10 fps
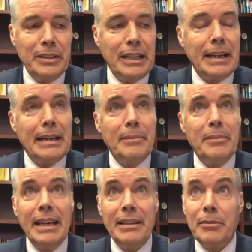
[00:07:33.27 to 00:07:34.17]
Um,
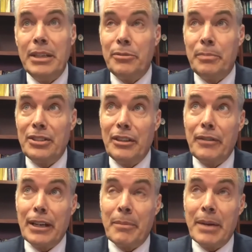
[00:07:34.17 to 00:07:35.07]
and to be specific
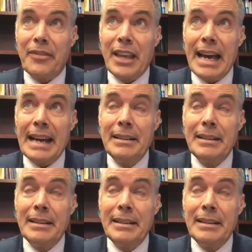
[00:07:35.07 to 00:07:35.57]
about that,